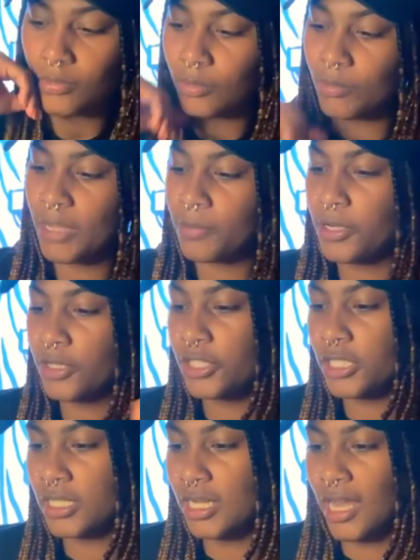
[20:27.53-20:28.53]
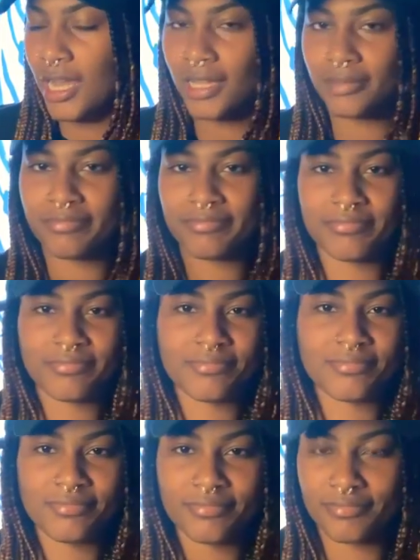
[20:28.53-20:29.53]
maybe you're just not
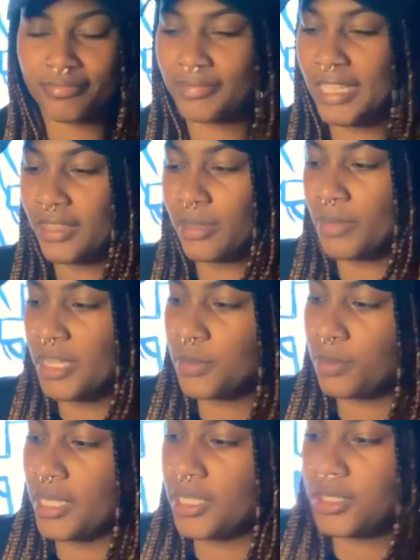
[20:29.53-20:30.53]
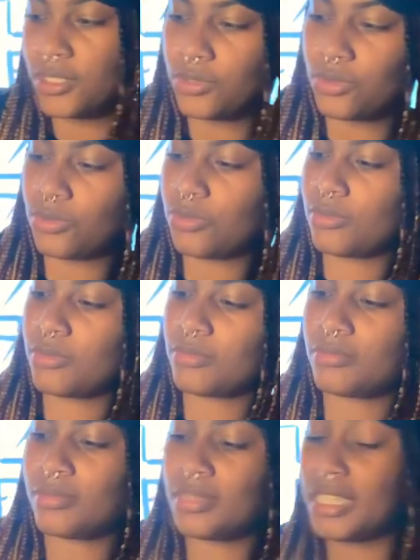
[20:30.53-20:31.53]
in the best place to
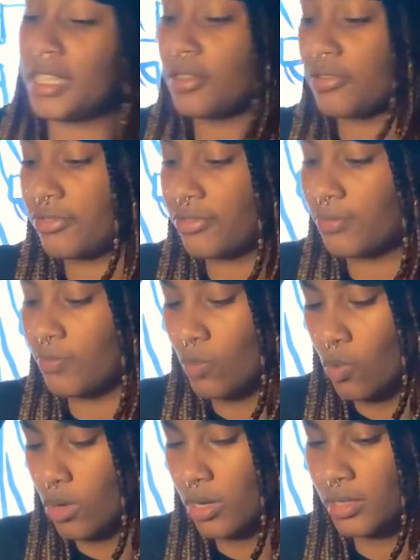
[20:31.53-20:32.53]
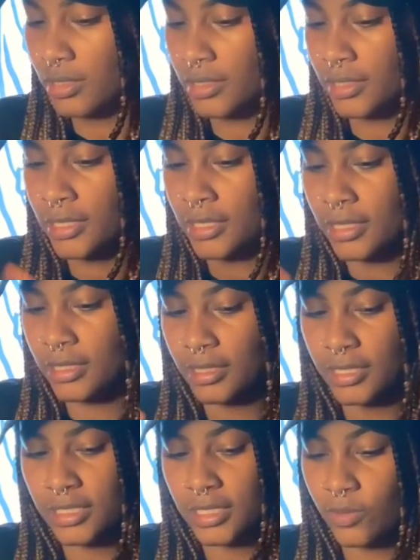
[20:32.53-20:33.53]
give more.
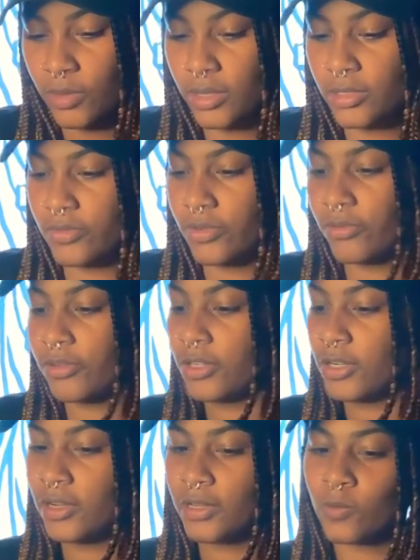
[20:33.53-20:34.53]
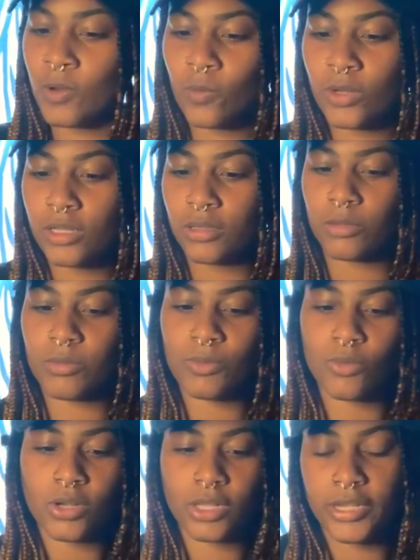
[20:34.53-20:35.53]
Let's see what else for Virgo. I want a little bit
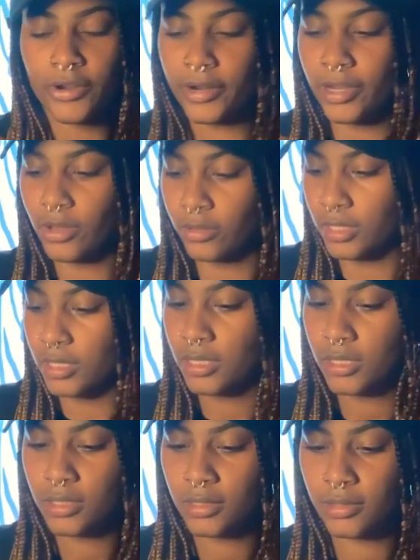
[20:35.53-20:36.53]
more clarity on this.